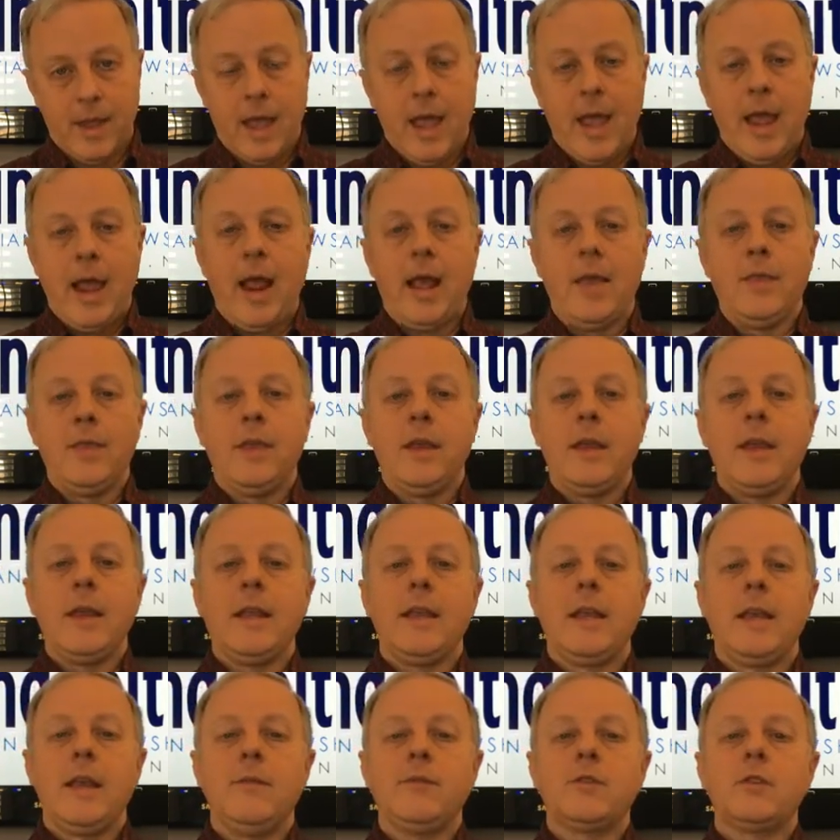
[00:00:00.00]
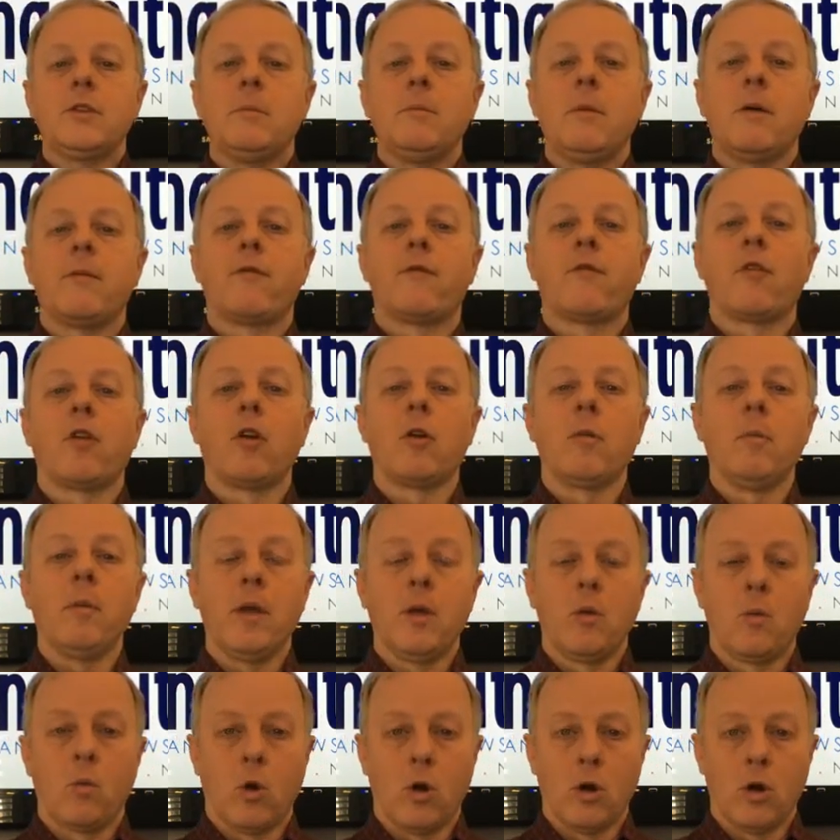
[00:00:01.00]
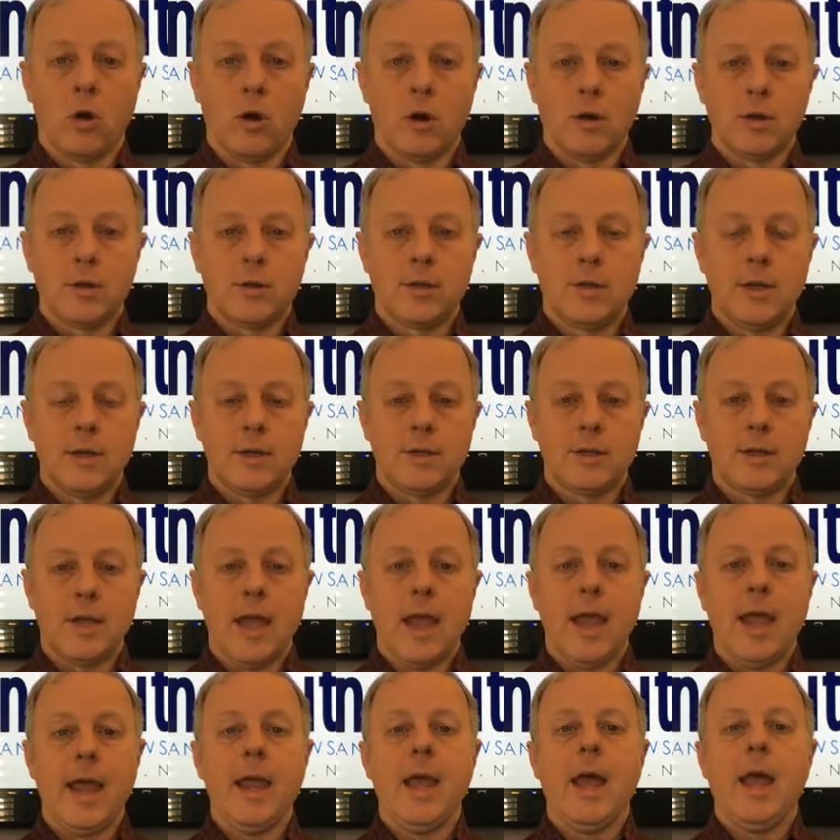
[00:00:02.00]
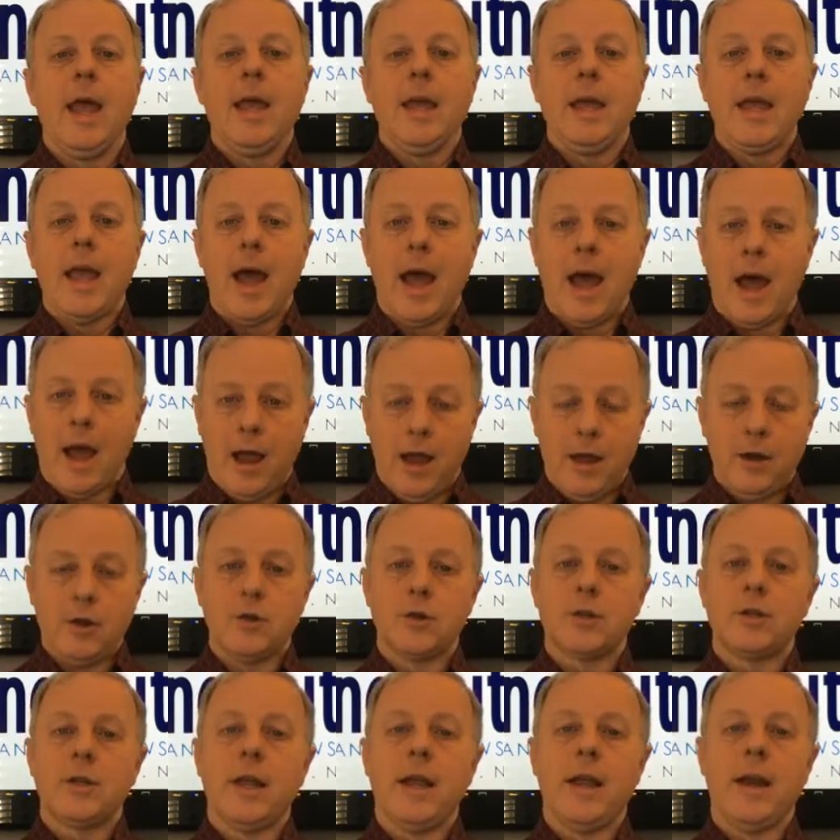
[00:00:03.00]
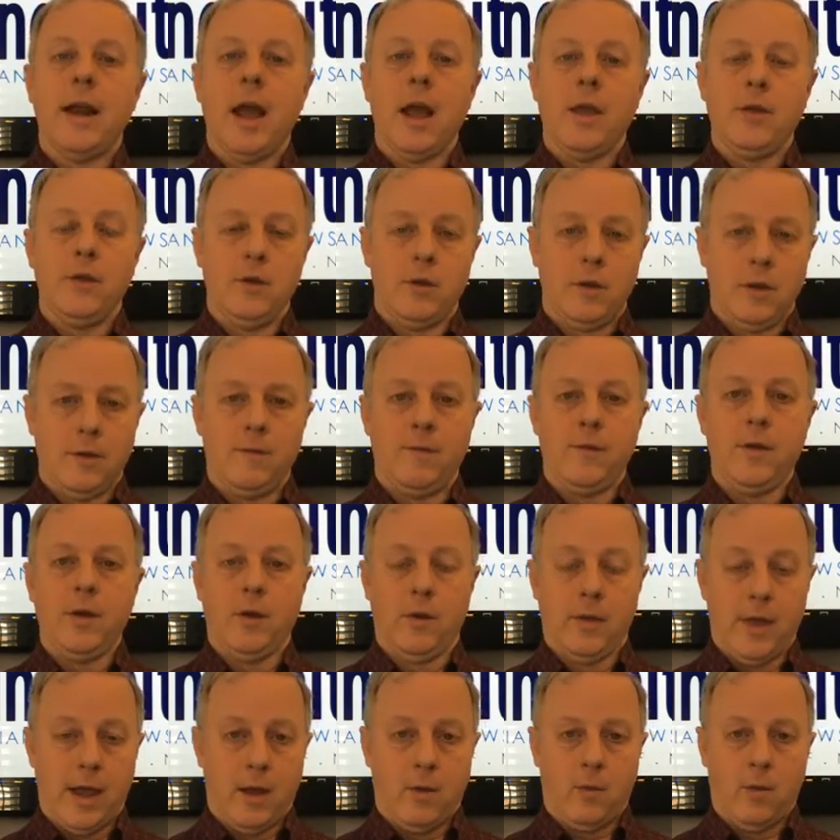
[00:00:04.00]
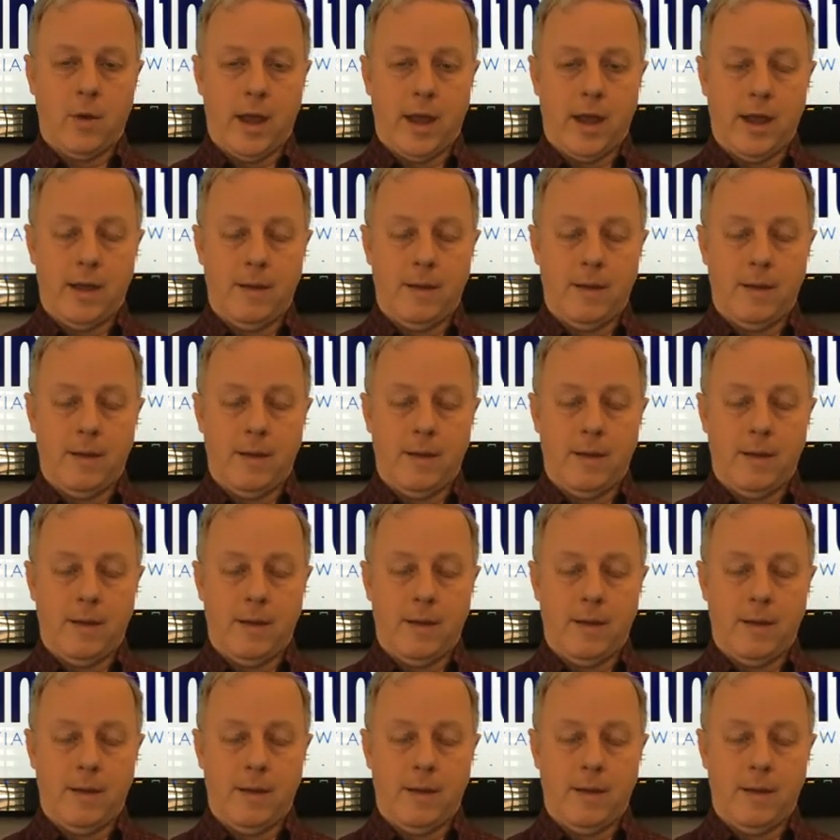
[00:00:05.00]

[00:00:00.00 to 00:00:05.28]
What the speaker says: And then give some affirming words that say, yeah, I understand how you could feel that way.